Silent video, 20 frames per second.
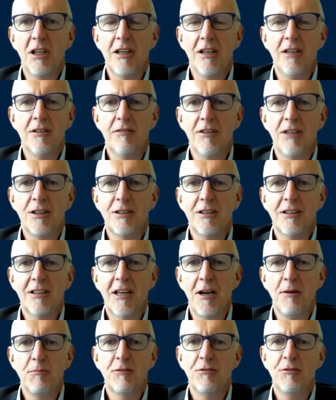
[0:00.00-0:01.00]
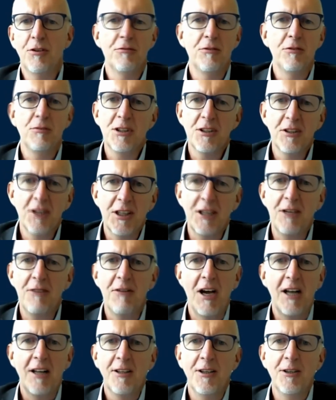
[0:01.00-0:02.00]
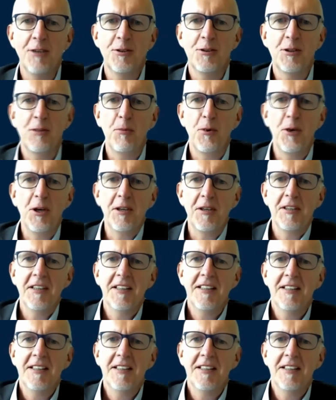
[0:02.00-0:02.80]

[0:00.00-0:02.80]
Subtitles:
big innovation comes from Silicon Valley or somewhere.